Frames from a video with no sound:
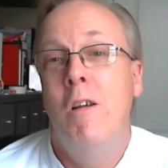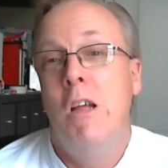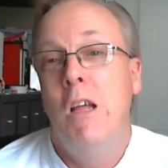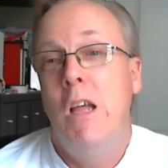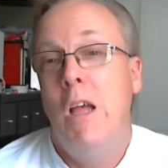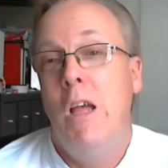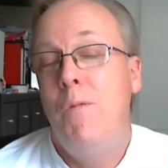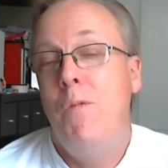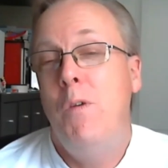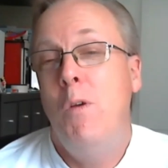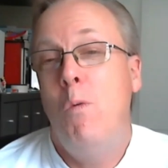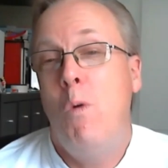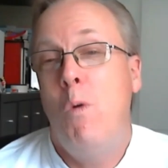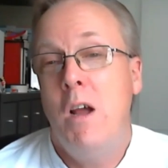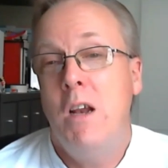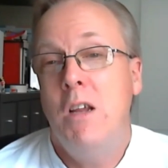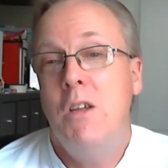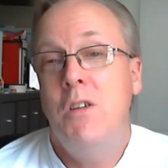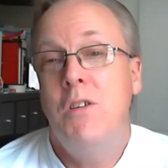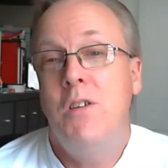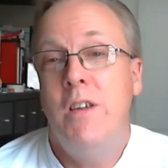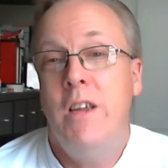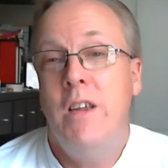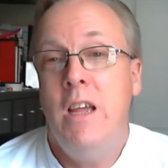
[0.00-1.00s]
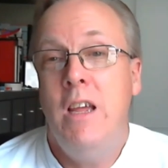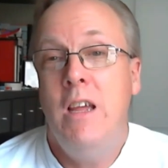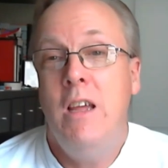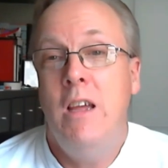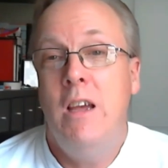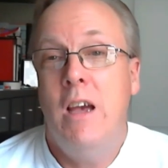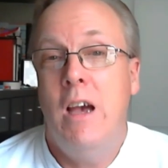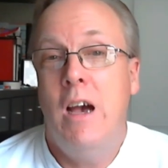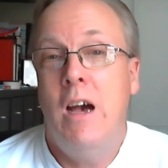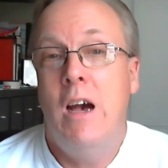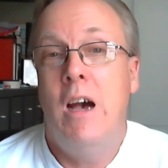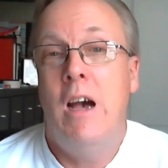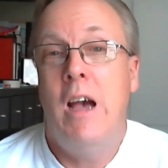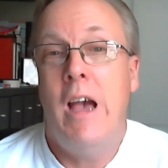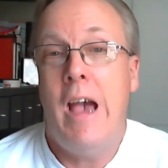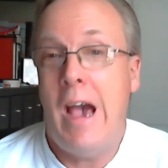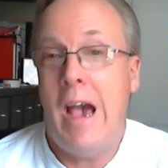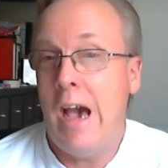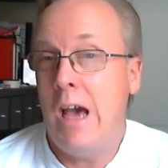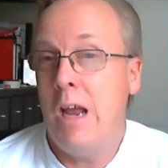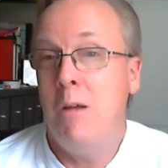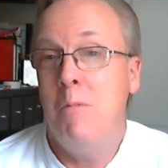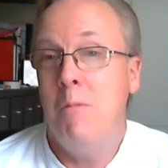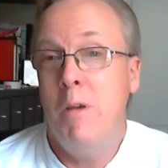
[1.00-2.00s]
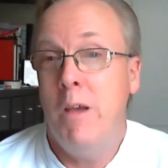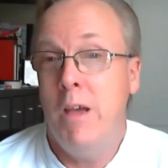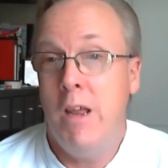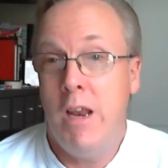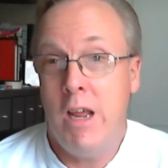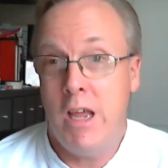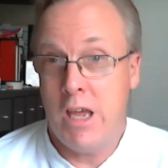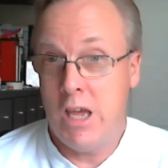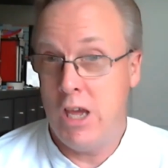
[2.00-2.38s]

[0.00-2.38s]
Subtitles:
if you want to see Adam in a